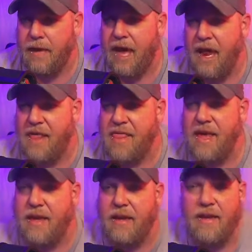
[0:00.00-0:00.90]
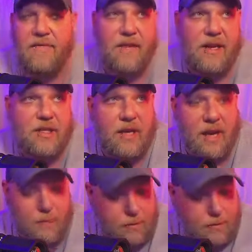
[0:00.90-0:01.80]
And I think
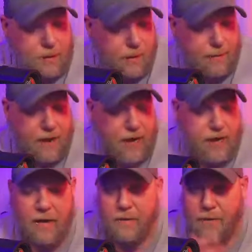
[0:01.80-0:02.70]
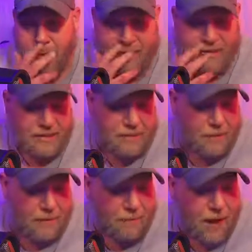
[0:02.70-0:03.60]
eventually, and we'll talk about it here in a few minutes, it's
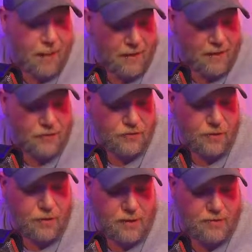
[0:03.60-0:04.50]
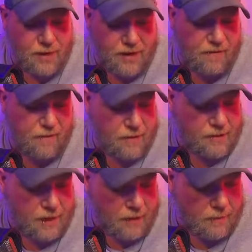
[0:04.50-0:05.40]
going to be Bobby and Drew at WrestleMania for the
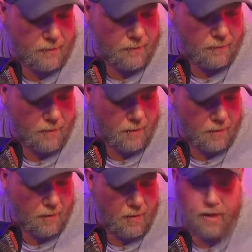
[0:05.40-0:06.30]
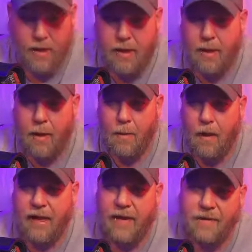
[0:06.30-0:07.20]
title.
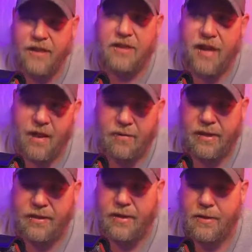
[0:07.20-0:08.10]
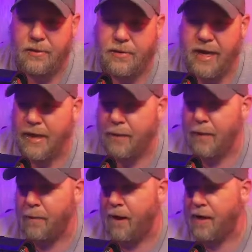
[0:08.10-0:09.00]
While I get finished gathering these notes, we'll take a
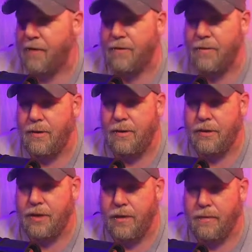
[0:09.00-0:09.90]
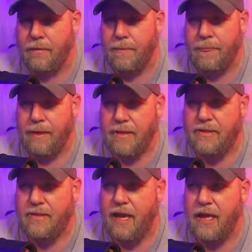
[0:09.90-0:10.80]
quick break here in the middle of the show.
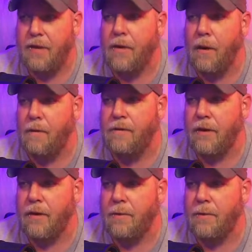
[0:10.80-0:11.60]
This is the Eddie Guerrero figure